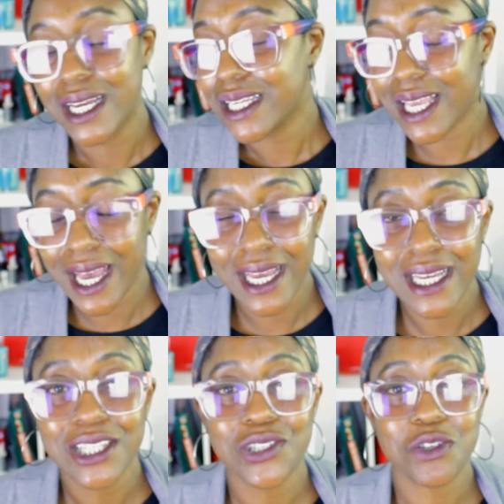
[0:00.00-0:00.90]
Yeah,
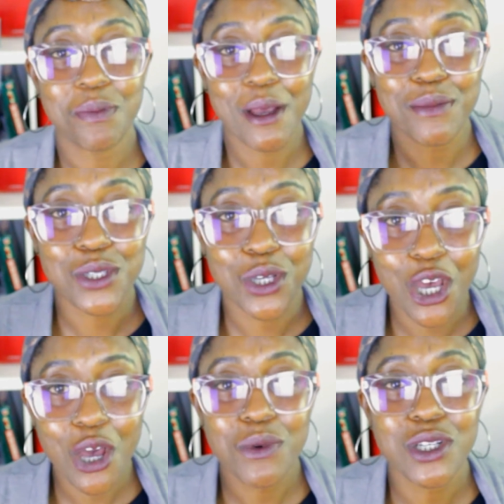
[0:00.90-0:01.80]
you should be able to
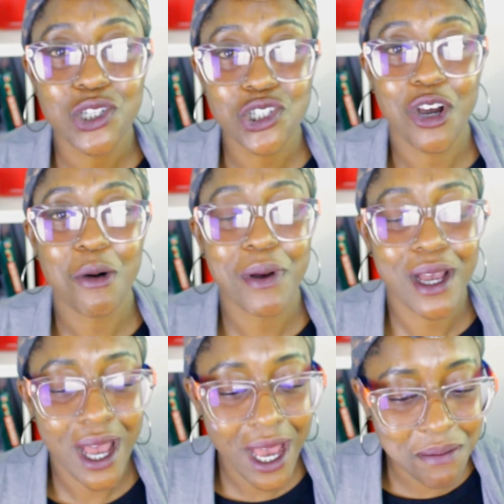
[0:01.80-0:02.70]
go in a shop
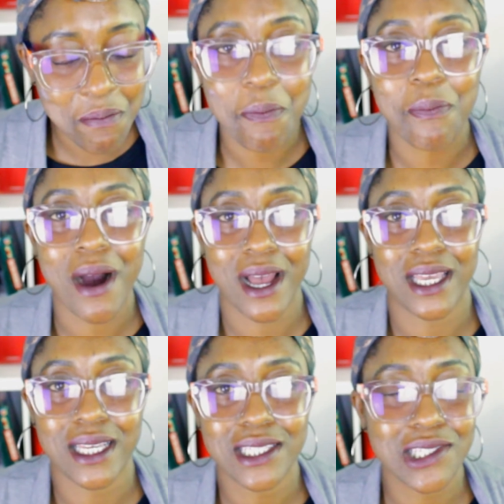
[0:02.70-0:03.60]
and buy it.